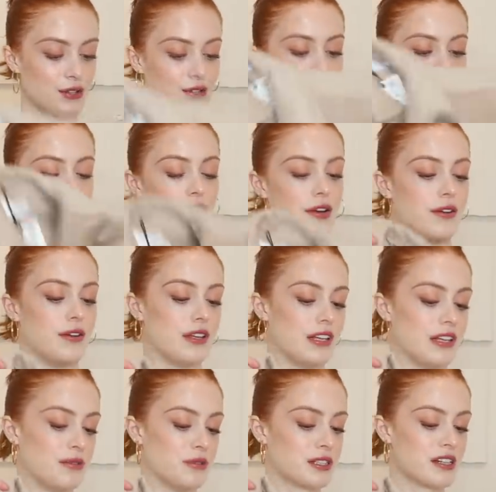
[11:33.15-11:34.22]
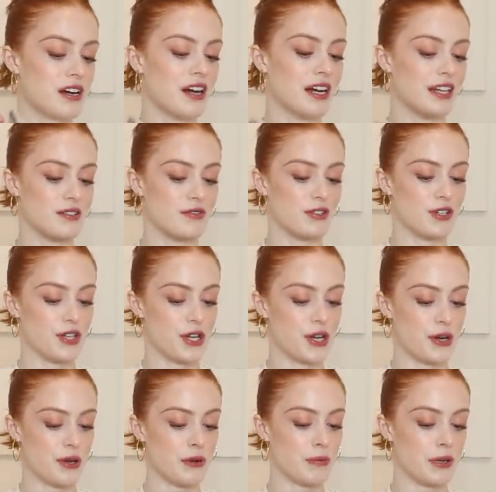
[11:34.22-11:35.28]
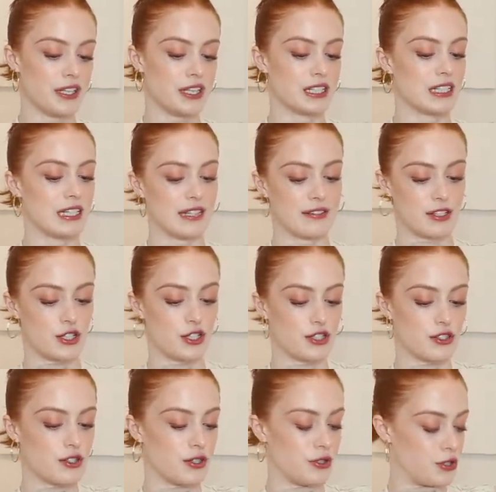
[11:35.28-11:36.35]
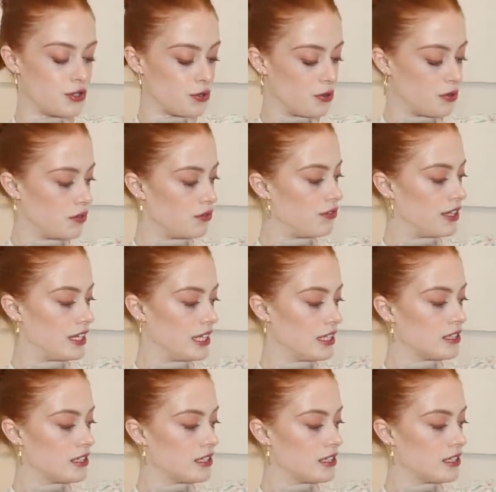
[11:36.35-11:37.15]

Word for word: so it was kind of a no but the sleeves are just too short for